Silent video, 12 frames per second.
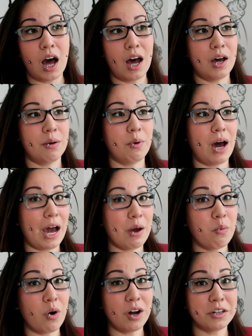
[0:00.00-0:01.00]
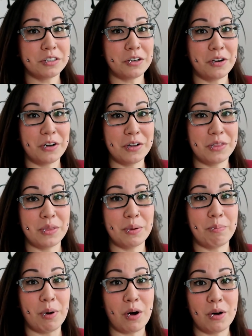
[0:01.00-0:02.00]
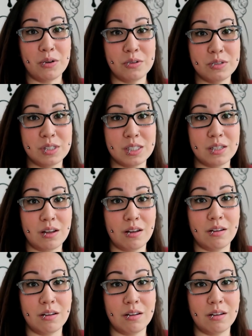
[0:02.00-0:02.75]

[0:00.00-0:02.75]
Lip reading: I walked on the balls